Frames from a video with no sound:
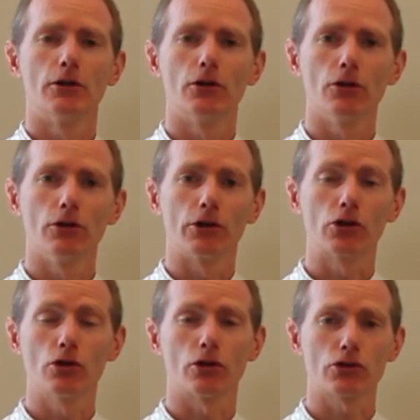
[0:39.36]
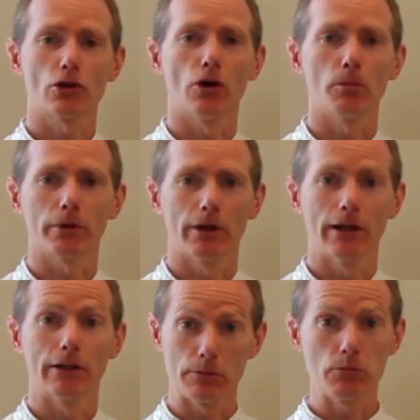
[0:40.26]
on the cooker top
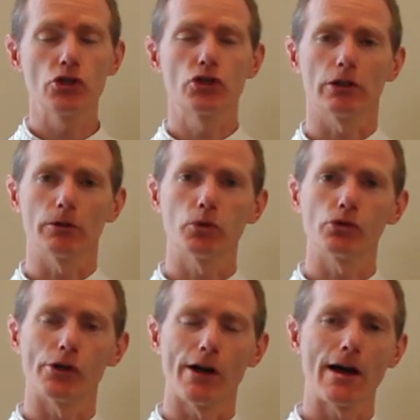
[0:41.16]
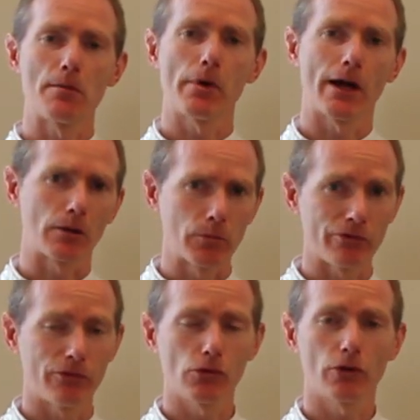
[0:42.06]
and immediately pull your hand back
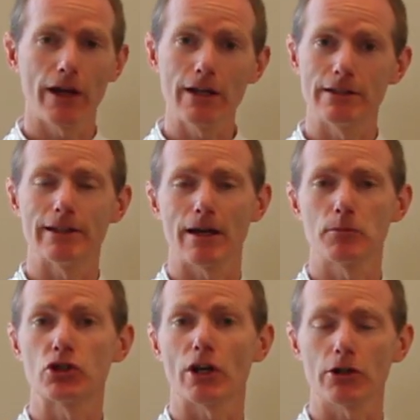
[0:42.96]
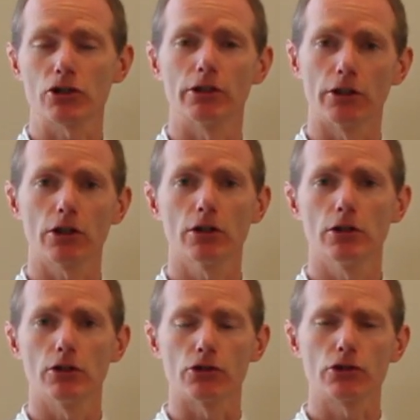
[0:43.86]
before any damage actually
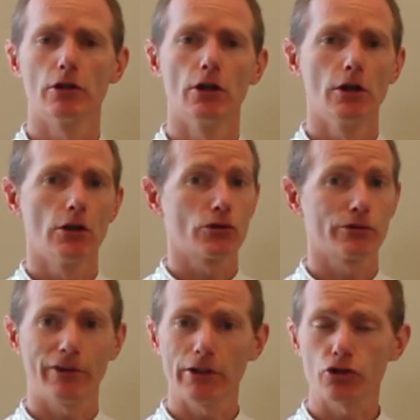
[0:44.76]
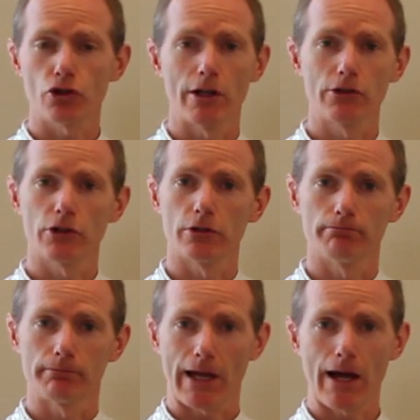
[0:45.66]
occurs. So it's very transient,
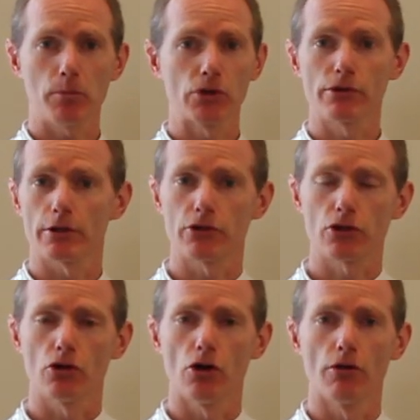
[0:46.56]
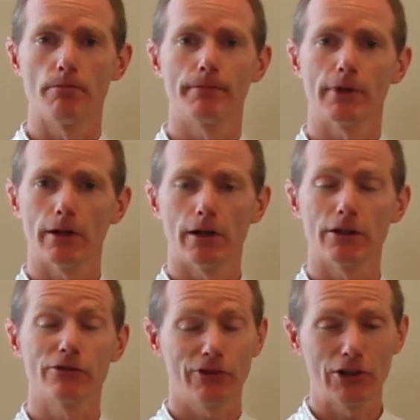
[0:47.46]
happens, it's gone.
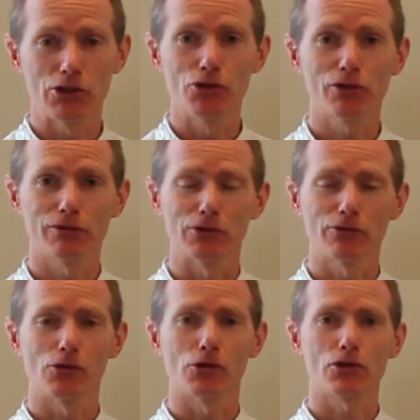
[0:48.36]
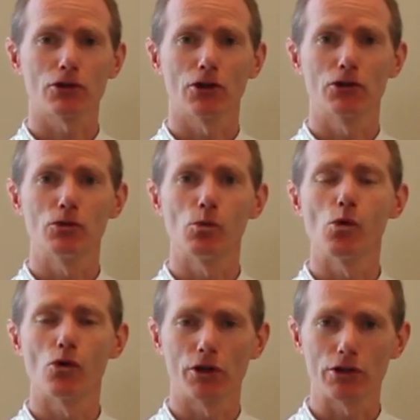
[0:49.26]
It's very useful, of course, a good
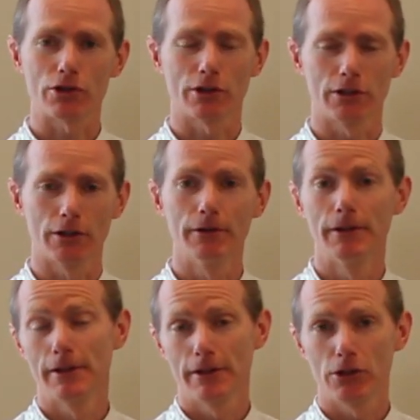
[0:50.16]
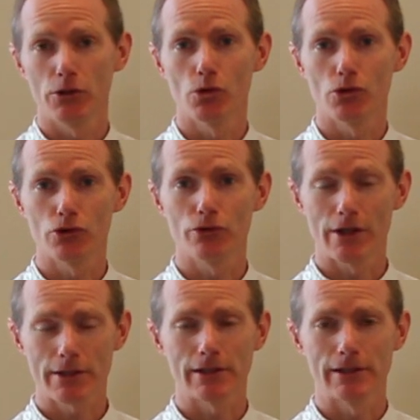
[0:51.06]
warning sign. You won't do
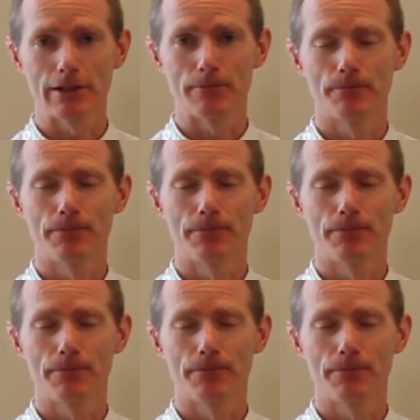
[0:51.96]
that again.